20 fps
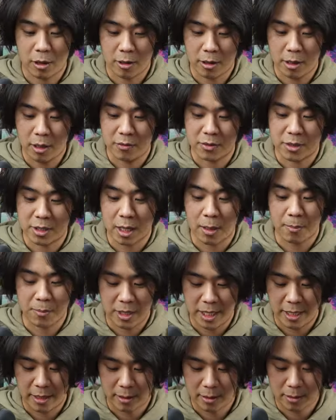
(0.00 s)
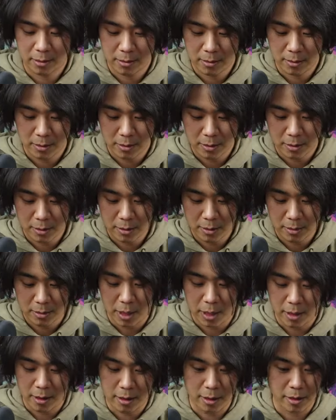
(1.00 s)
art of something.
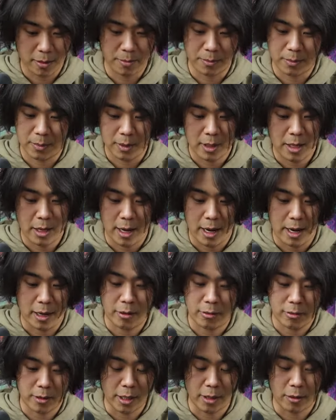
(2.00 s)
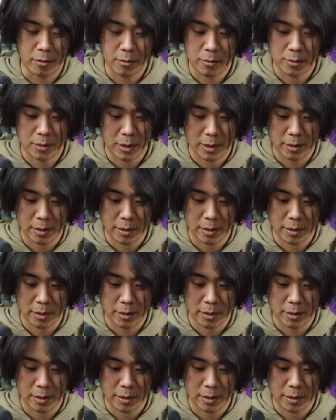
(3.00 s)
Yeah, I don't know.